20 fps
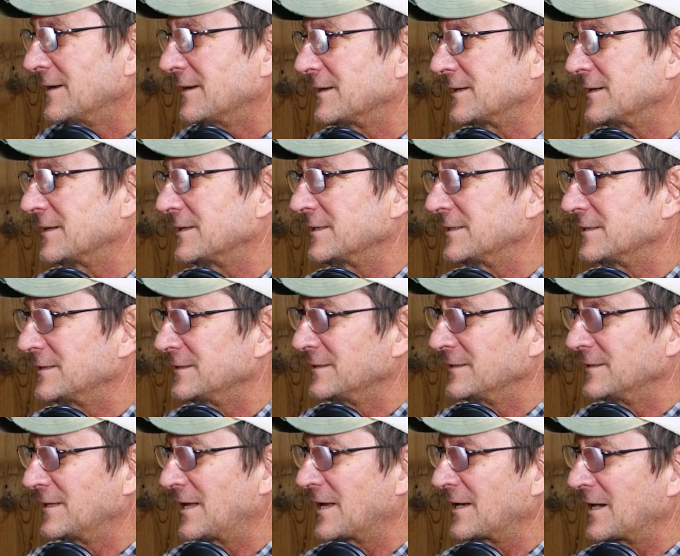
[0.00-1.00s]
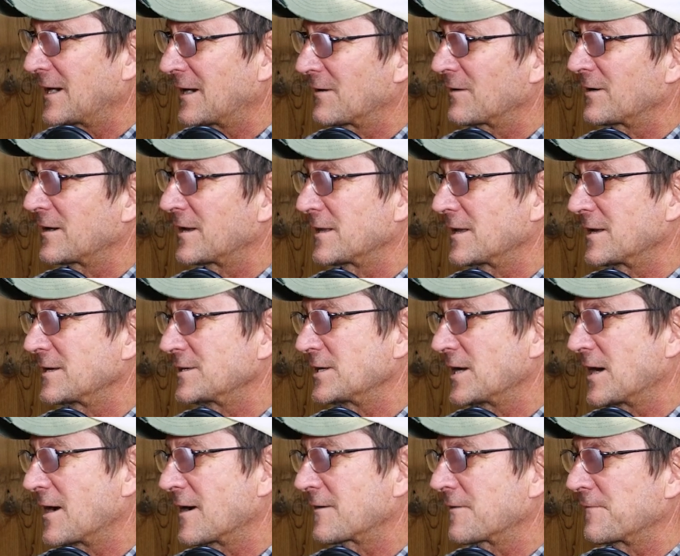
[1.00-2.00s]
uh, that area, that
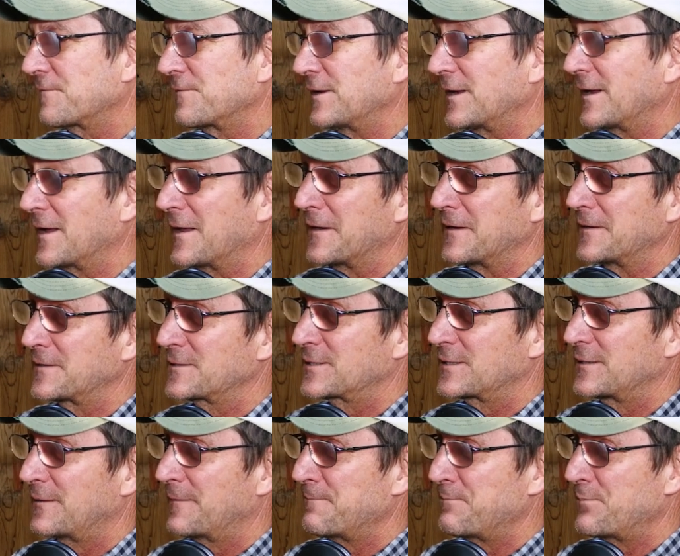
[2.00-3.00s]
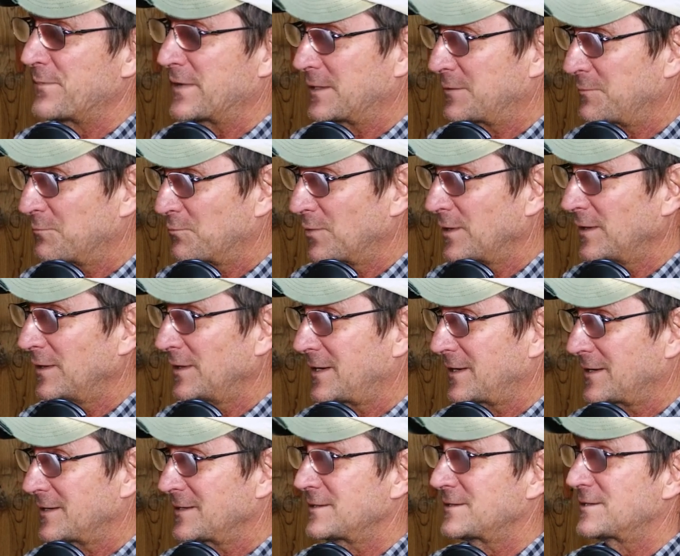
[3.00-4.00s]
geography, and it's it, it
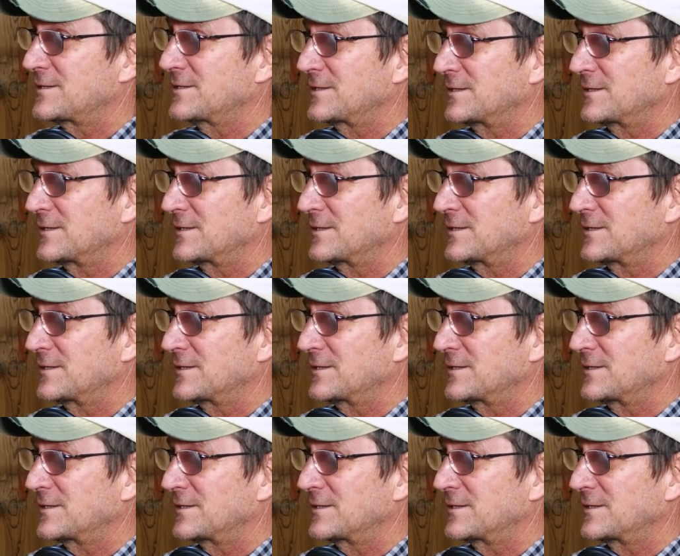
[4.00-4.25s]
really is